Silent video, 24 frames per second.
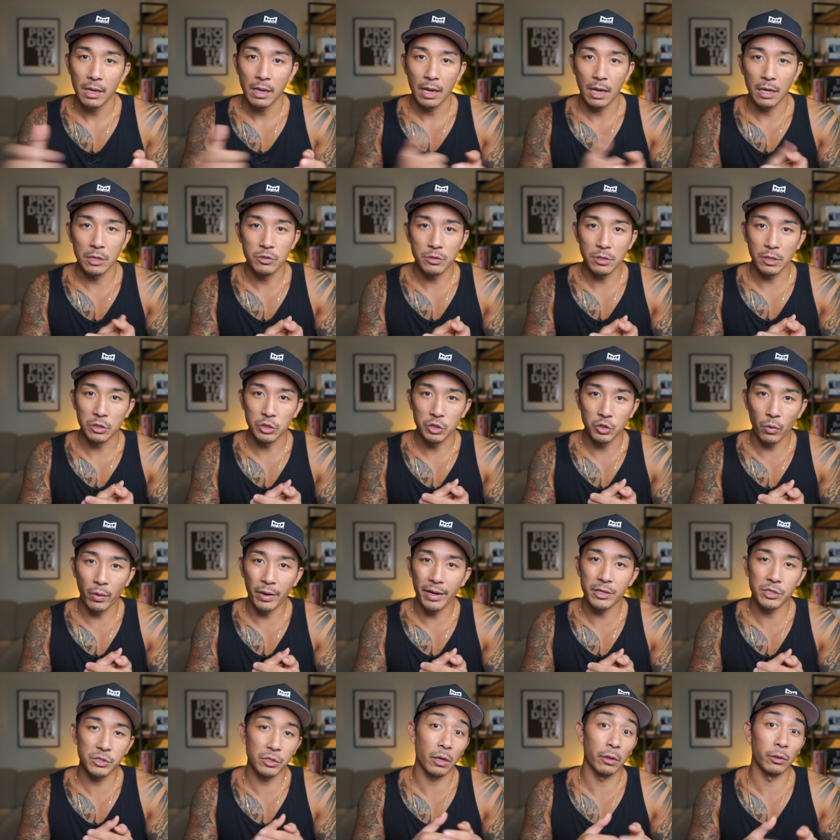and you can join
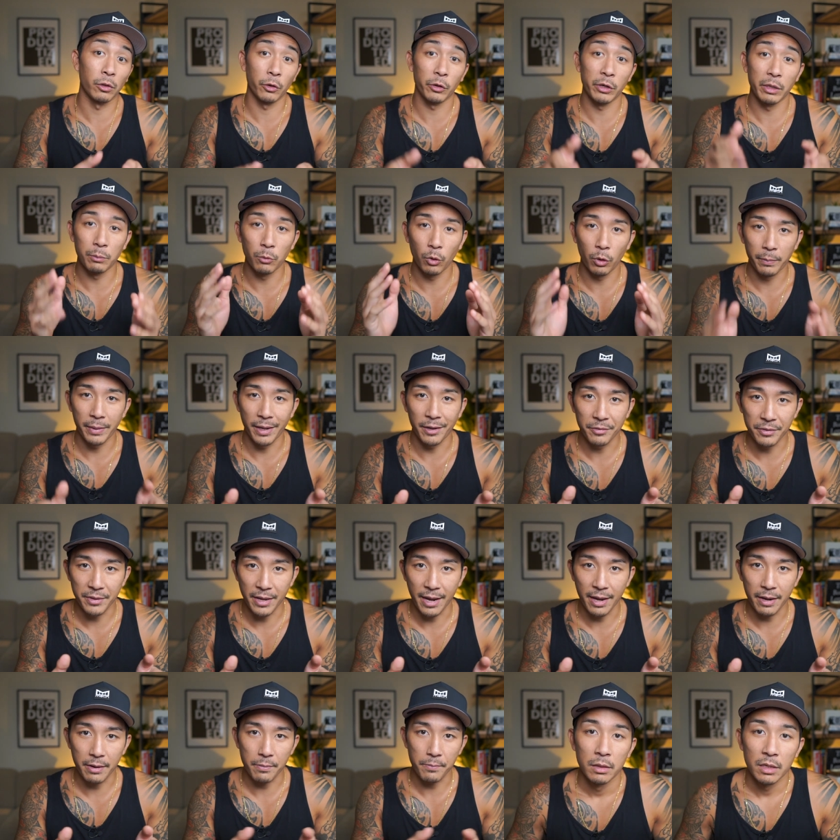and start learning more about
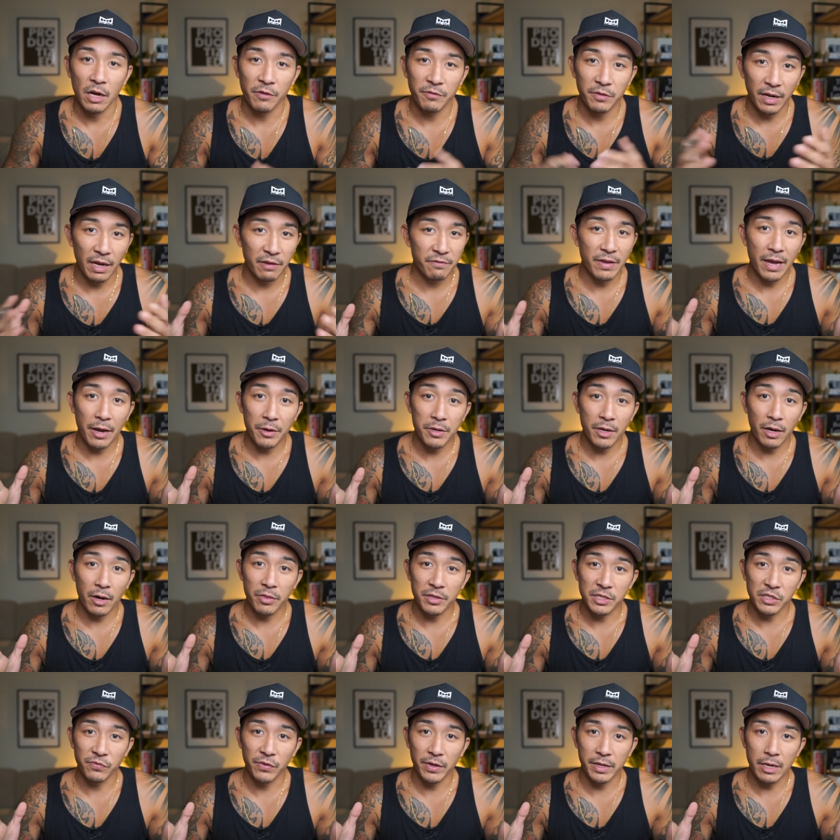that. Now, if you got value out of
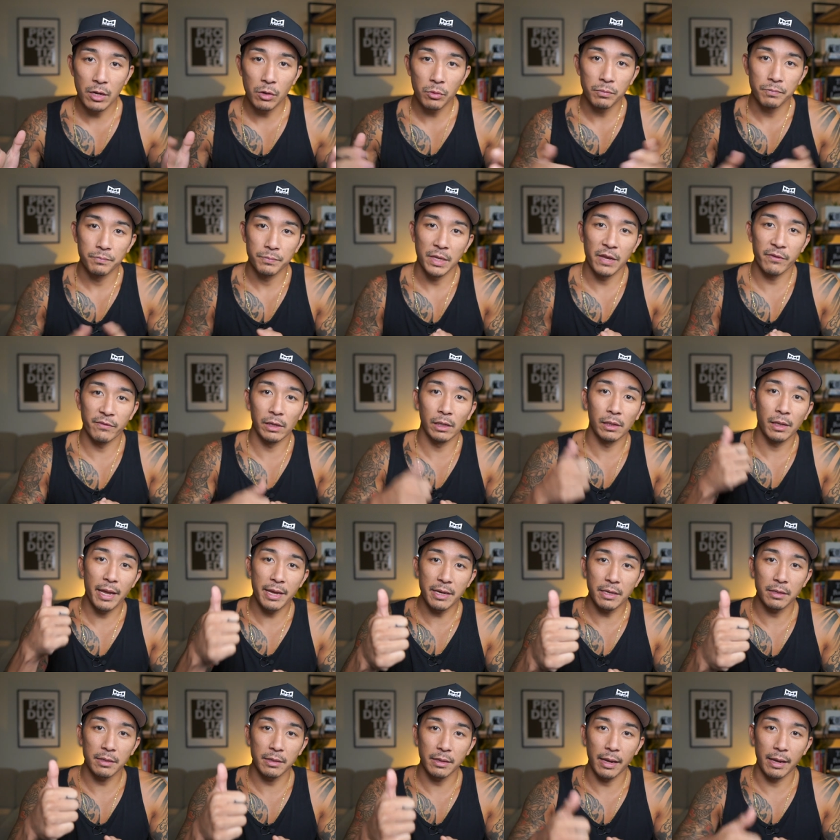this video, give it a
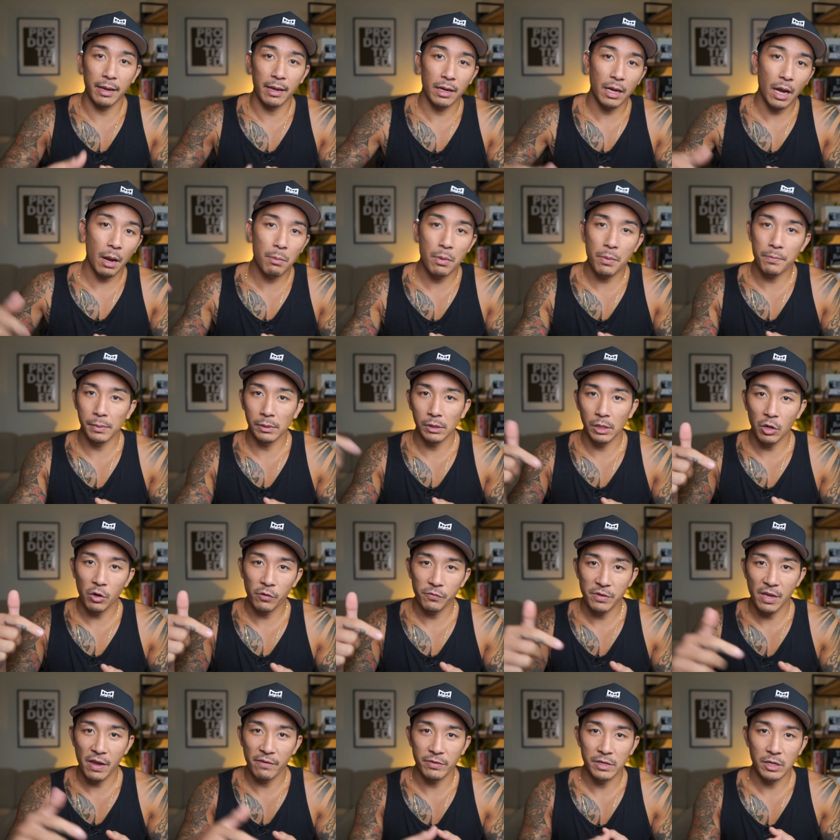like and comment below
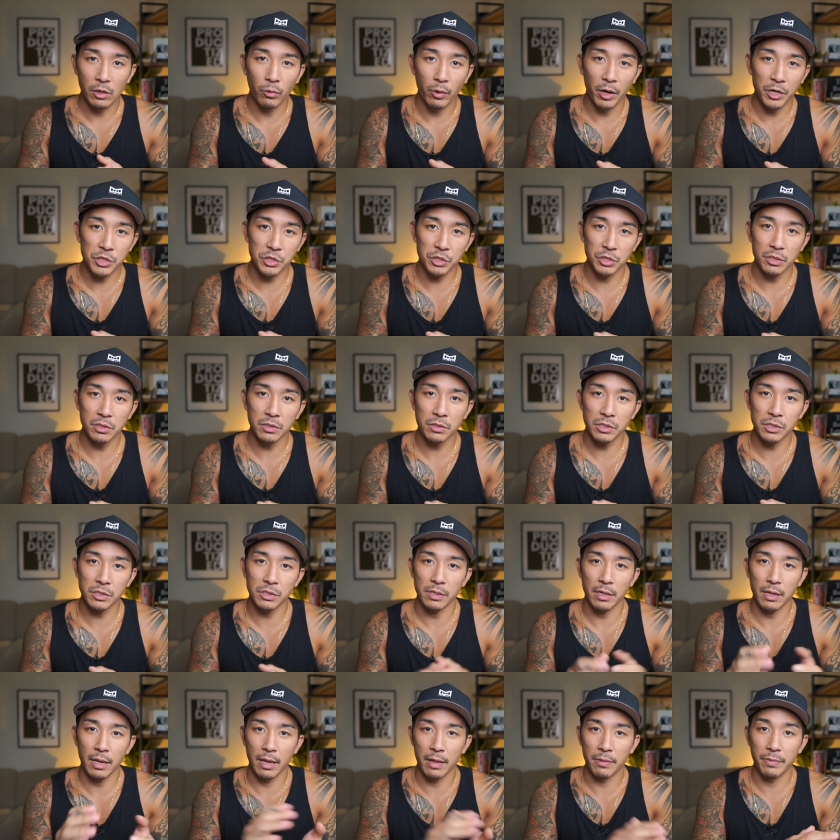if you have any
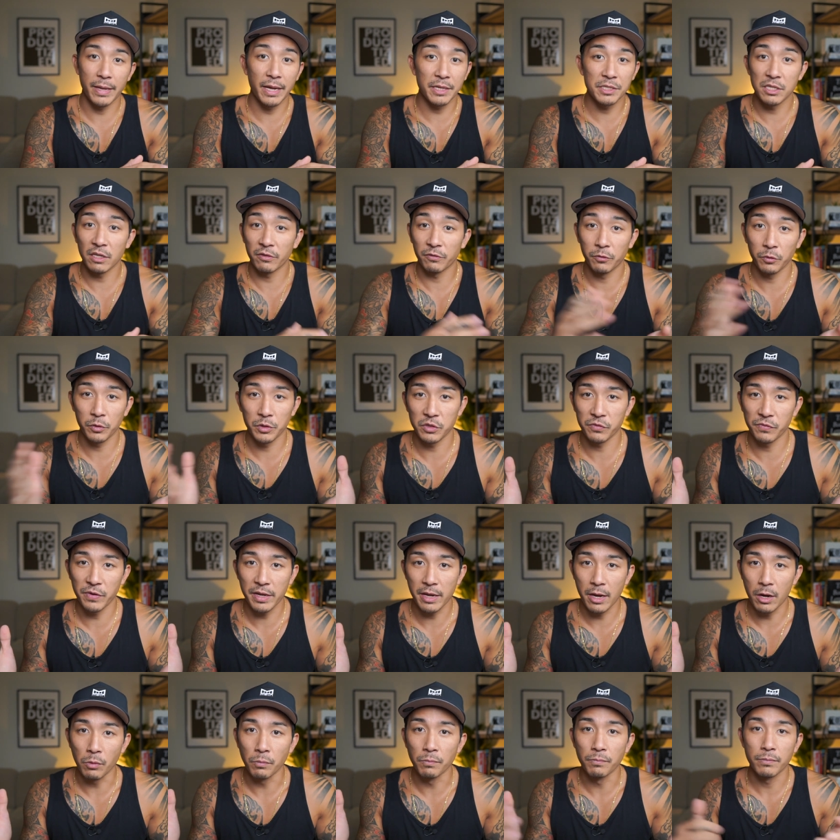questions. And that's it for this
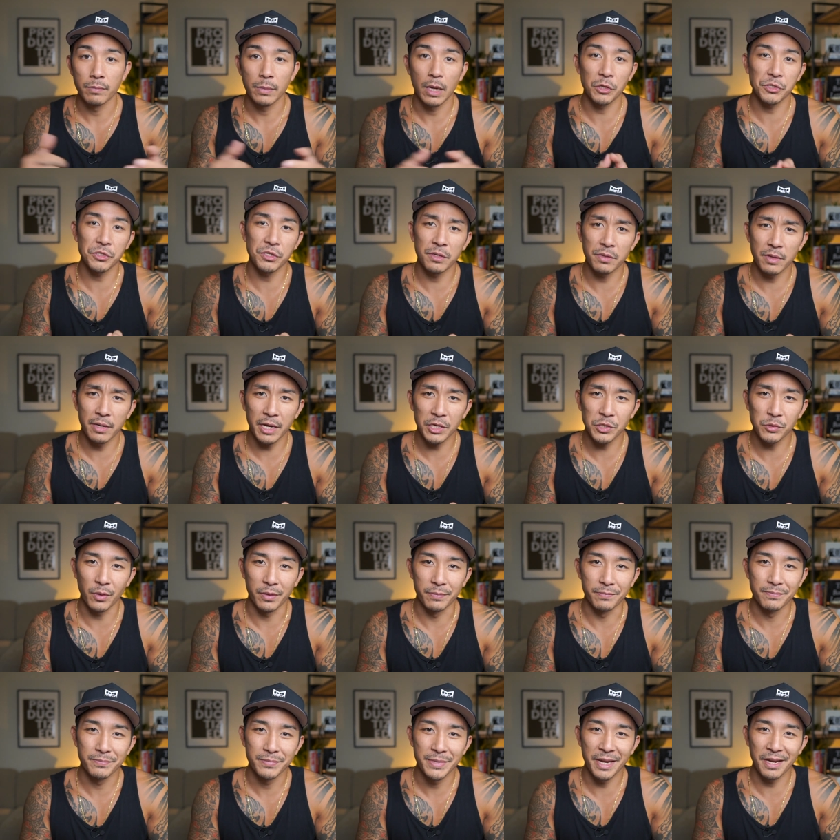video. I'll see you in the next
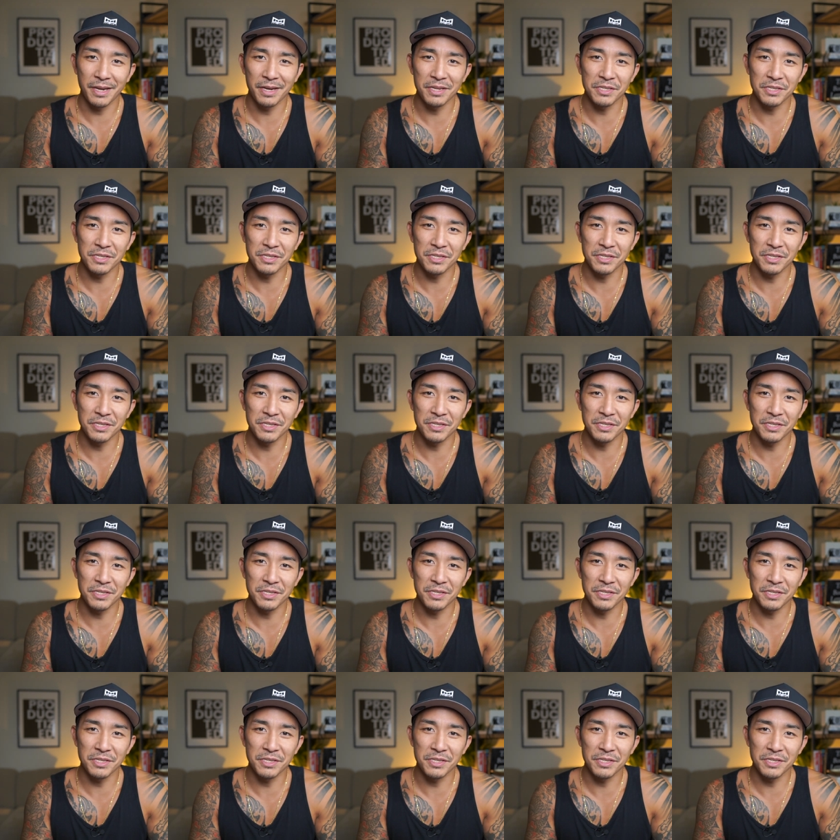one. Take it